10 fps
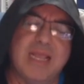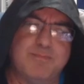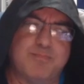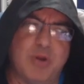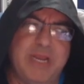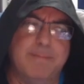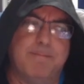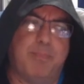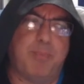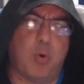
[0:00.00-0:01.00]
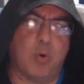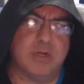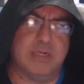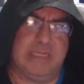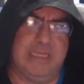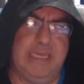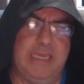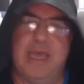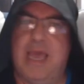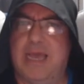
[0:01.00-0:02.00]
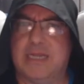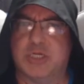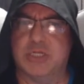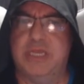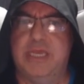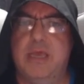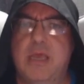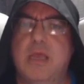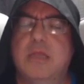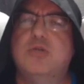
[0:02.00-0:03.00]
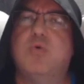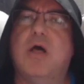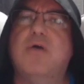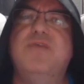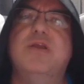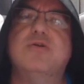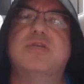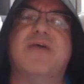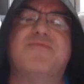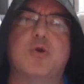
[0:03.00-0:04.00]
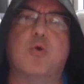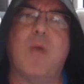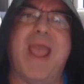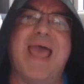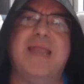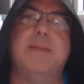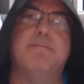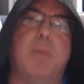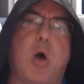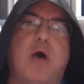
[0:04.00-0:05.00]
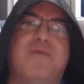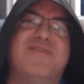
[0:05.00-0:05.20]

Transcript: pretty importantly, actually, 12 years after Grand Moff